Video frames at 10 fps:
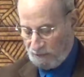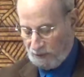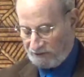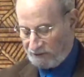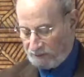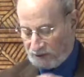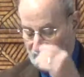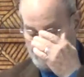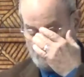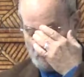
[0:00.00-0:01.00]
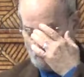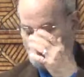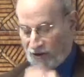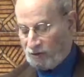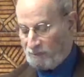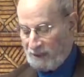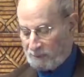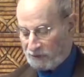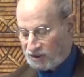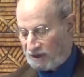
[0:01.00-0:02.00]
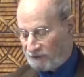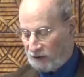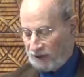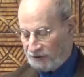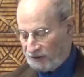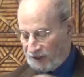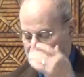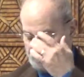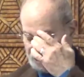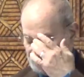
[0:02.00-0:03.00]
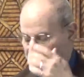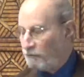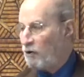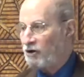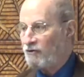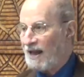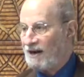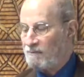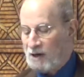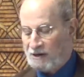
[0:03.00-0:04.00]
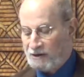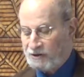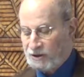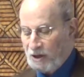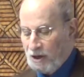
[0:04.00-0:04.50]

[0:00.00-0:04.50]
where from time immemorial people suffered under the oppression of autocratic monarchs,